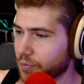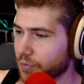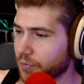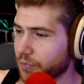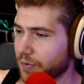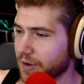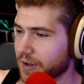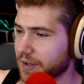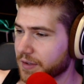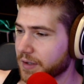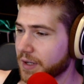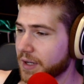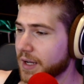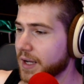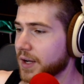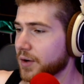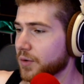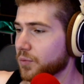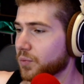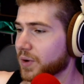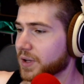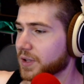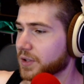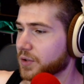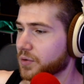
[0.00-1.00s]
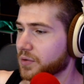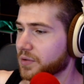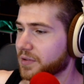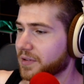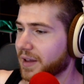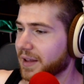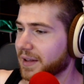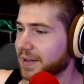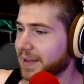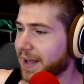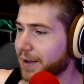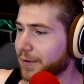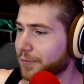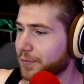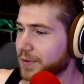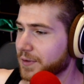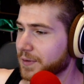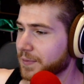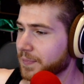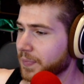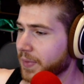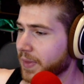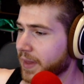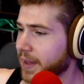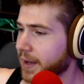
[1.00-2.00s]
within Windows
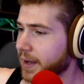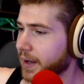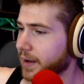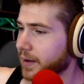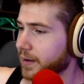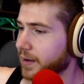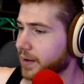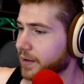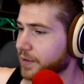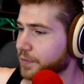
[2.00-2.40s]
11 uh,